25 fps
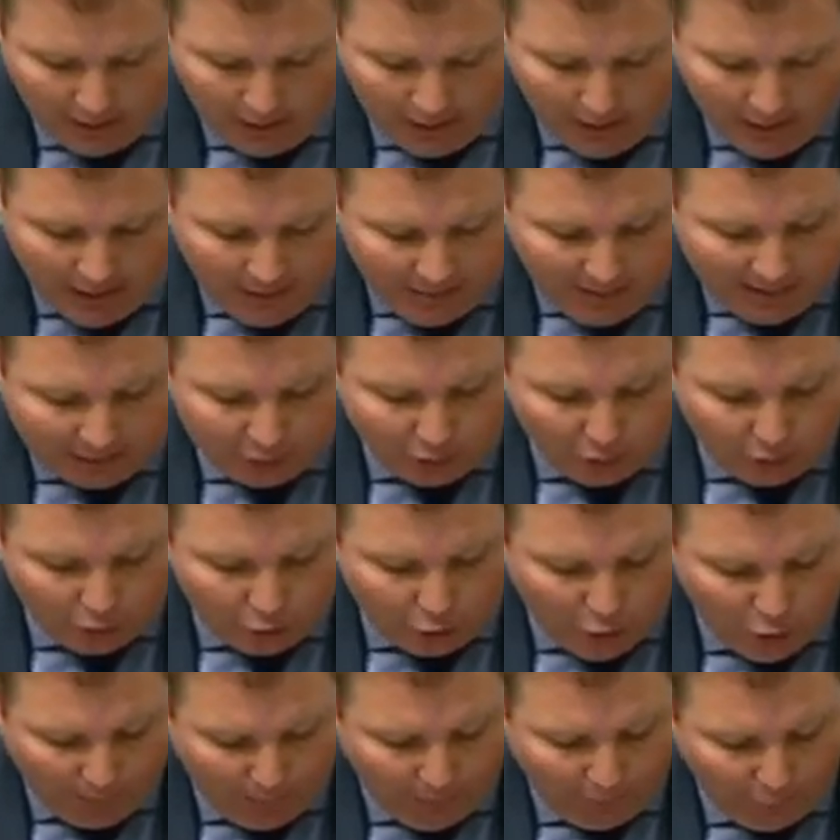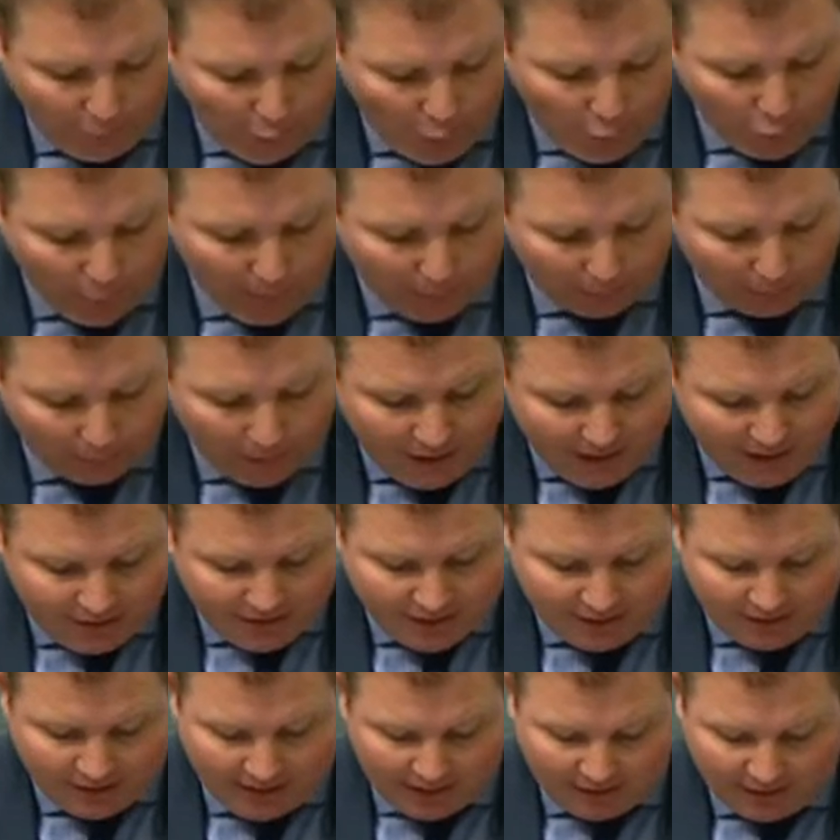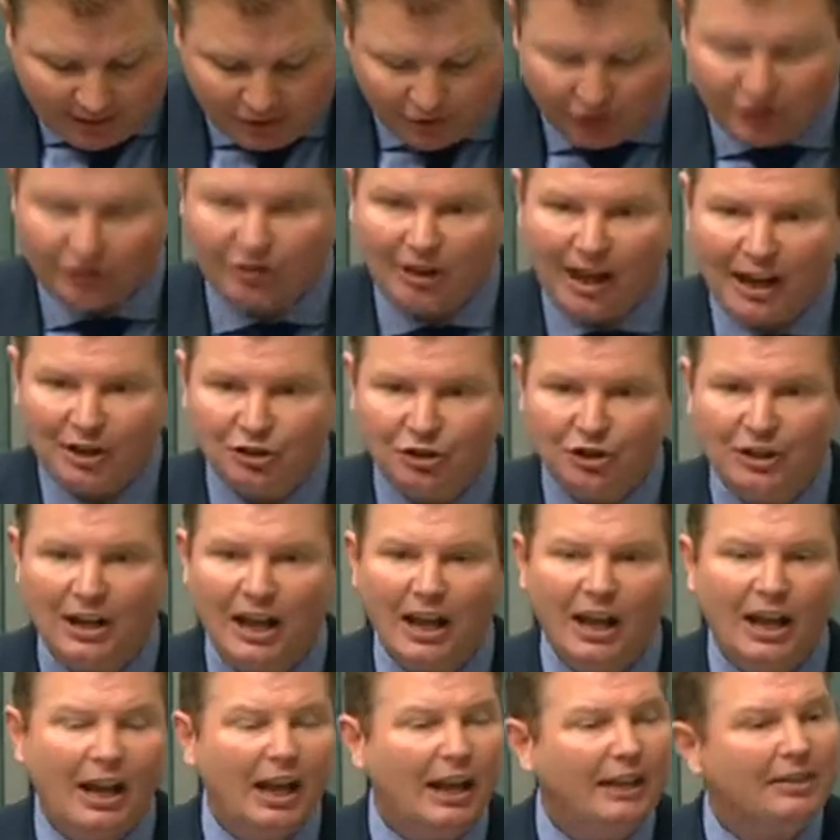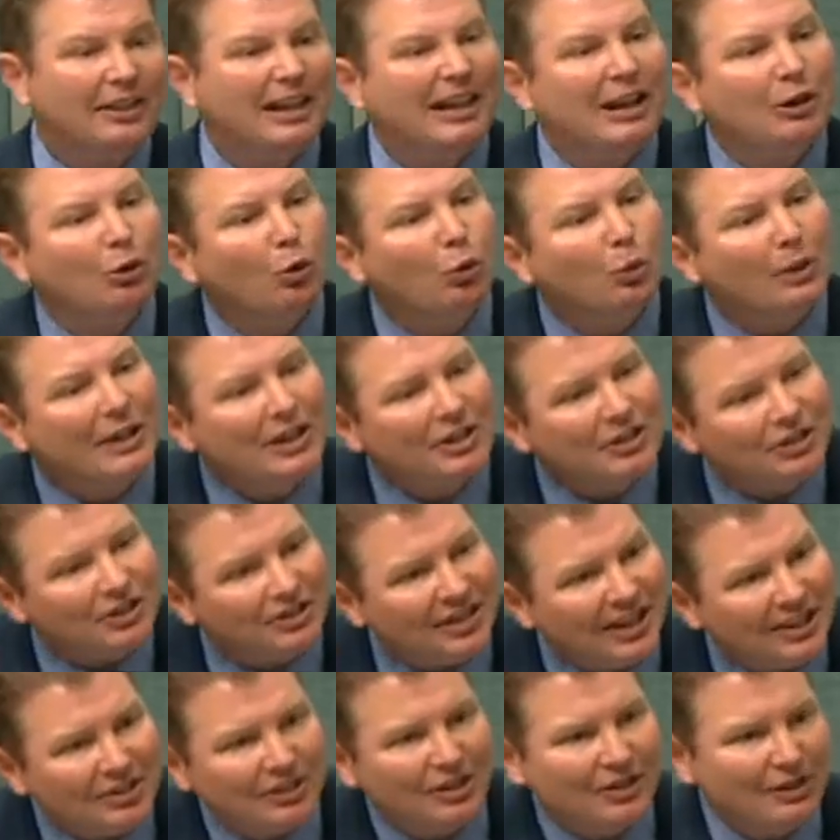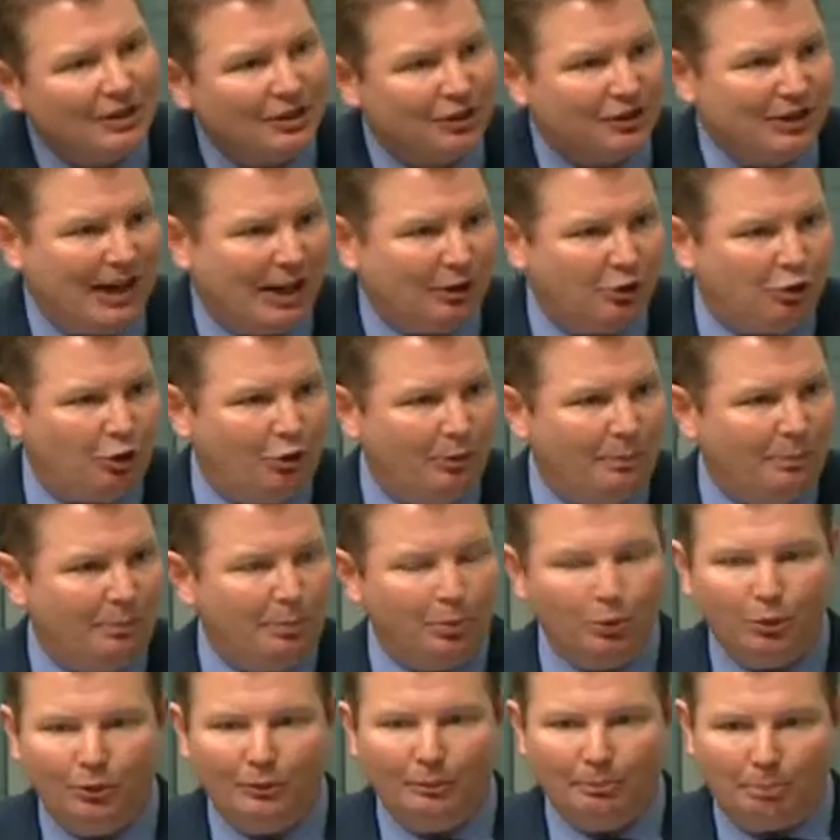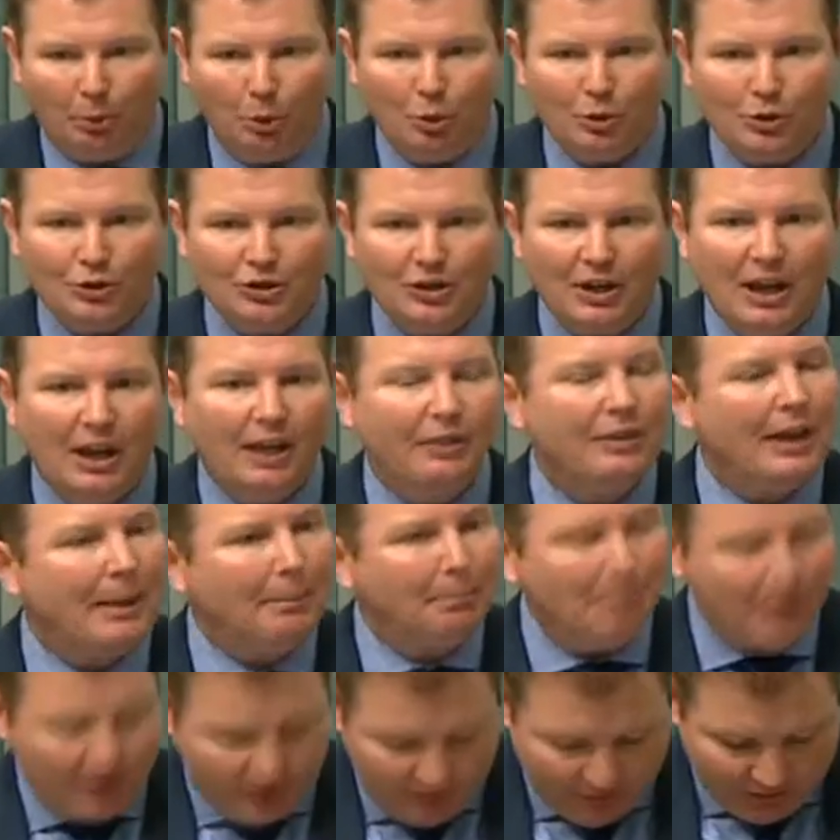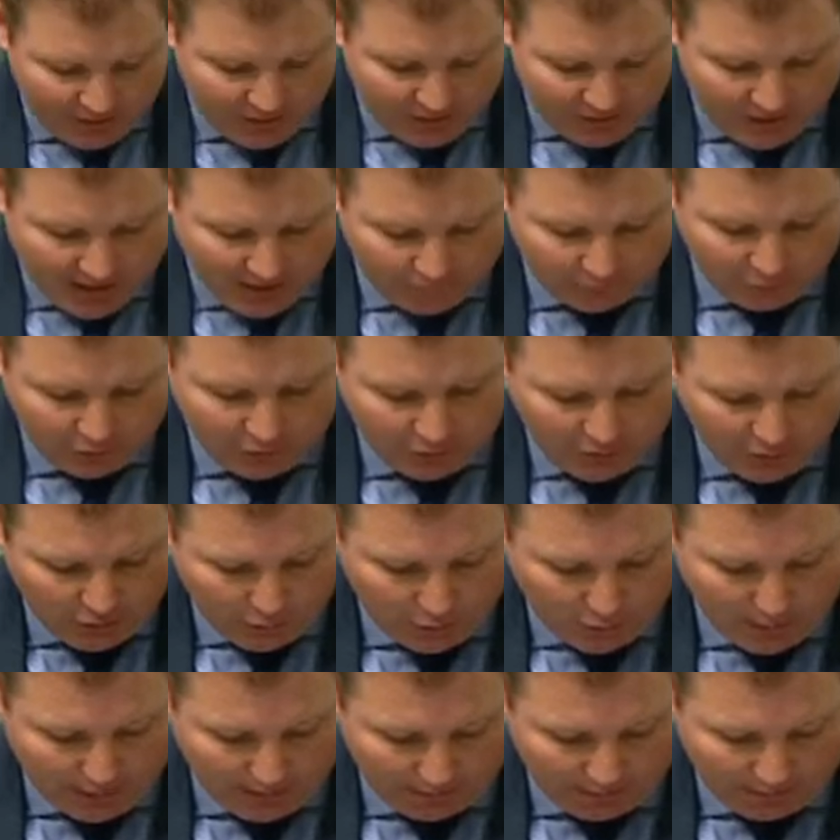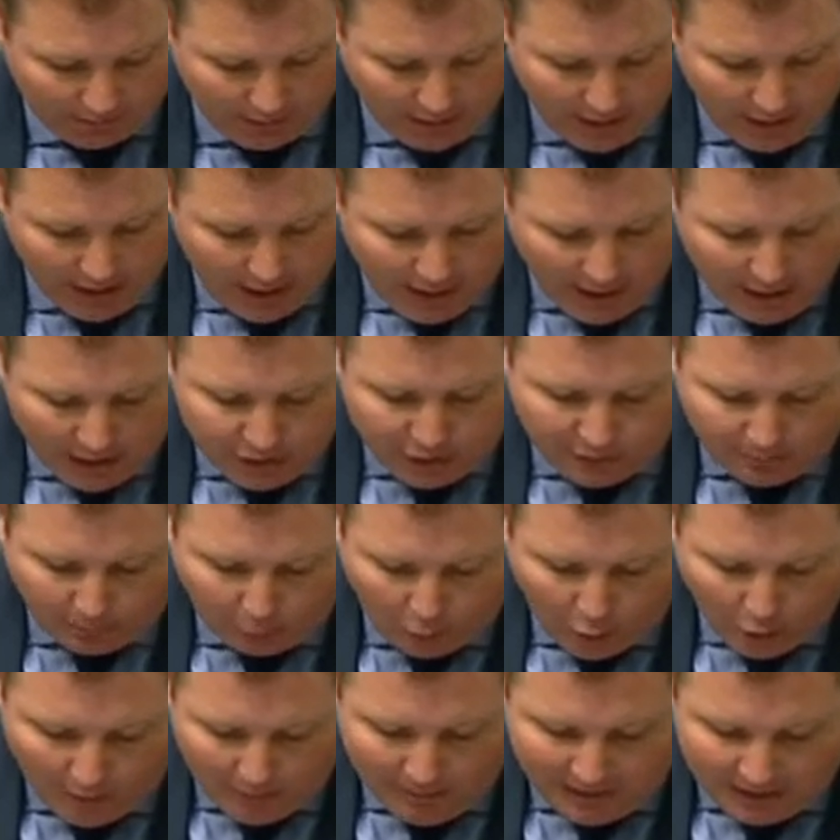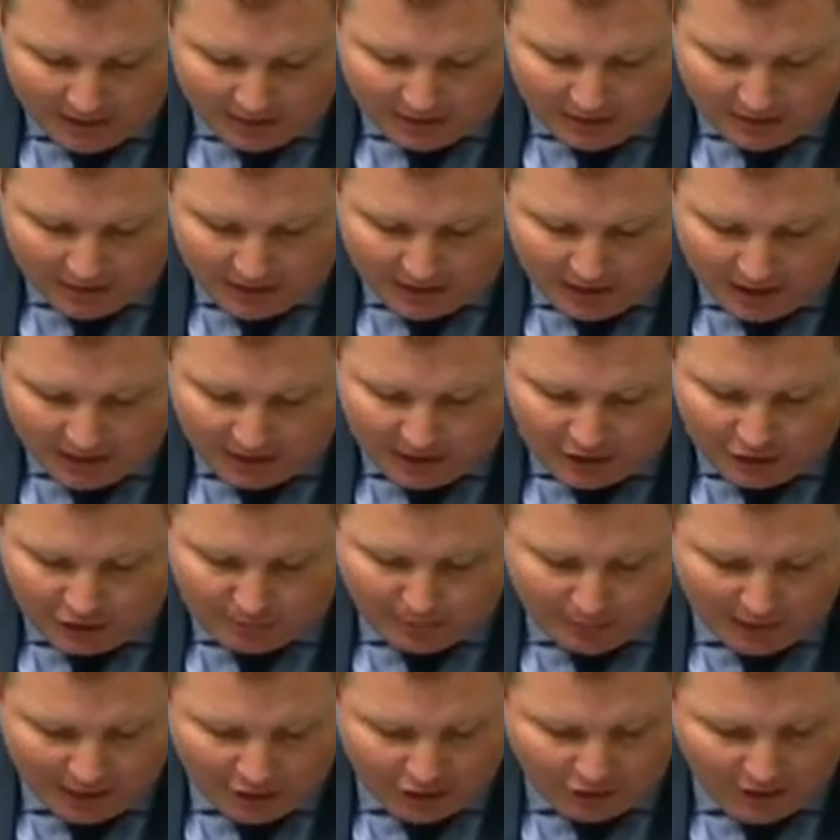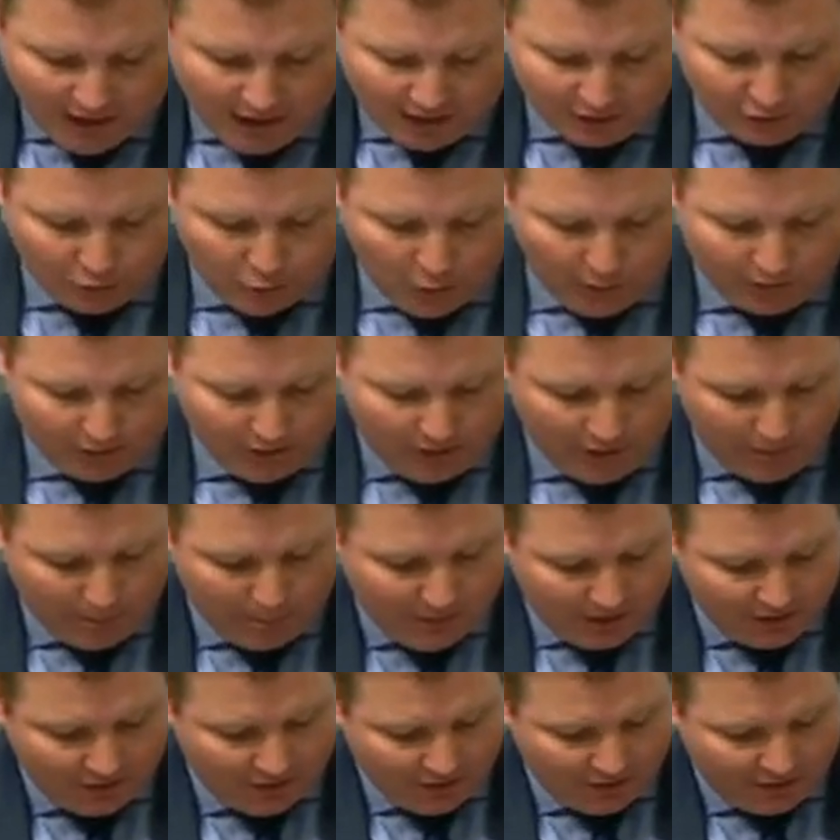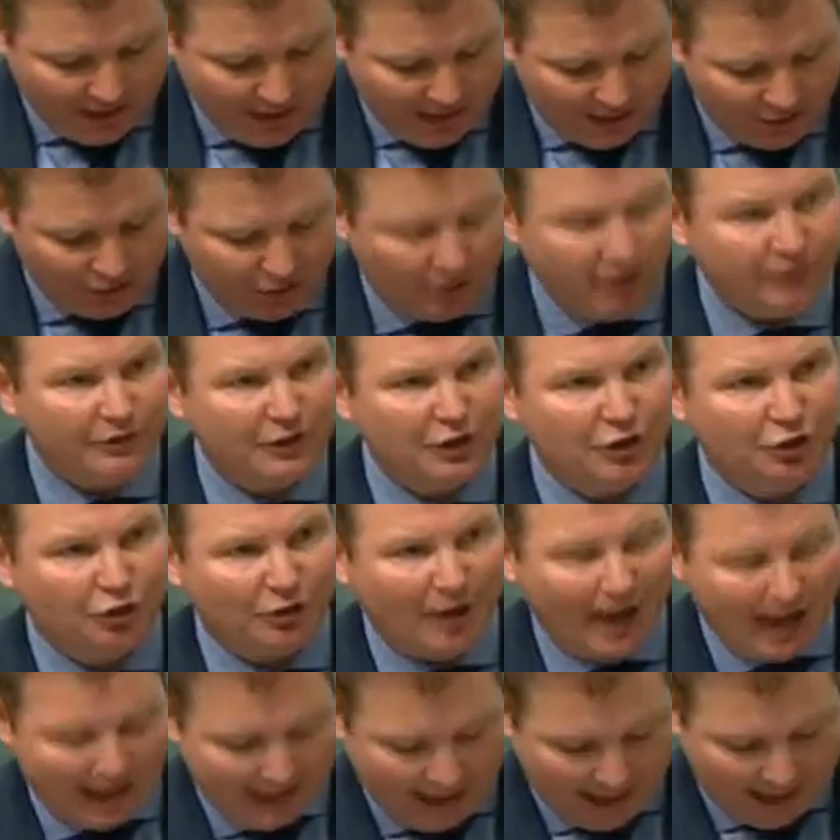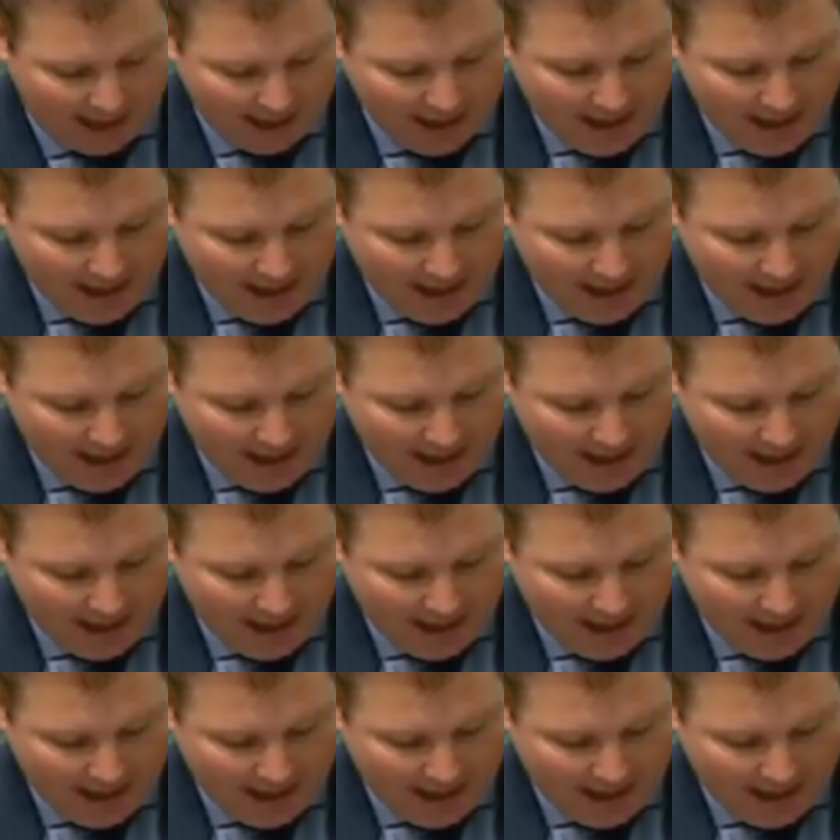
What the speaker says: And that's on top of all the pre-existing legislation that it already sits in the statute books that businesses have to deal with. As the Prime Minister said in his speech last night to the Business Council of Australia,